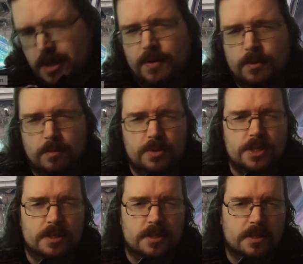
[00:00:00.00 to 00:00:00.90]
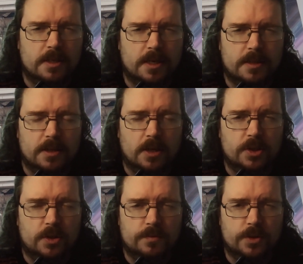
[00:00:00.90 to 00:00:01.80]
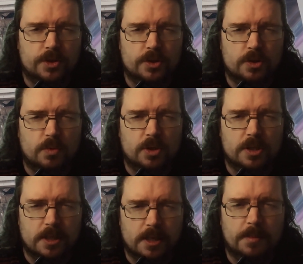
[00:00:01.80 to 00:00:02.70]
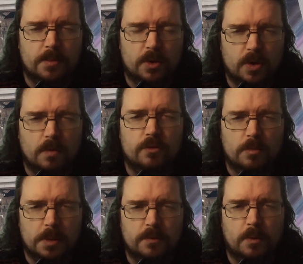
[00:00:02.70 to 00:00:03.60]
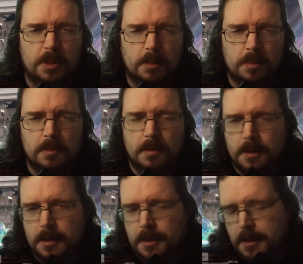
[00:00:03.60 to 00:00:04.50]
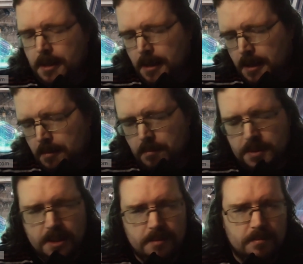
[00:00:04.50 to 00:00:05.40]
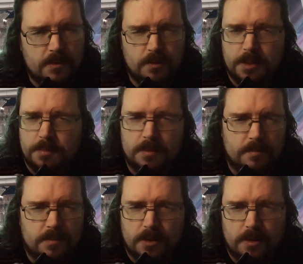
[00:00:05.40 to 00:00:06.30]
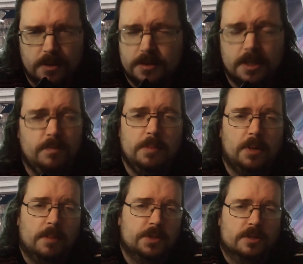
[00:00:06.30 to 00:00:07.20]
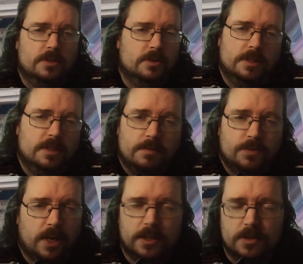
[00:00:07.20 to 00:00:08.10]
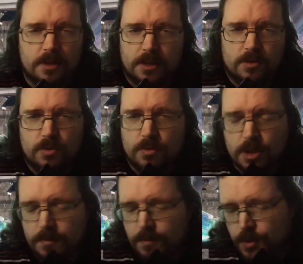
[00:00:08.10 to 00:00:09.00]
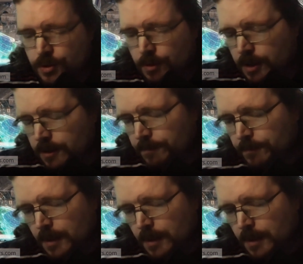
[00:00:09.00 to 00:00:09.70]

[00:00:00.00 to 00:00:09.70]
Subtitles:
I found in prisons, the alternative version just works a little bit more comfortably for people. But then some people, just give people options, it's self-tracking, so they can choose whichever version they want.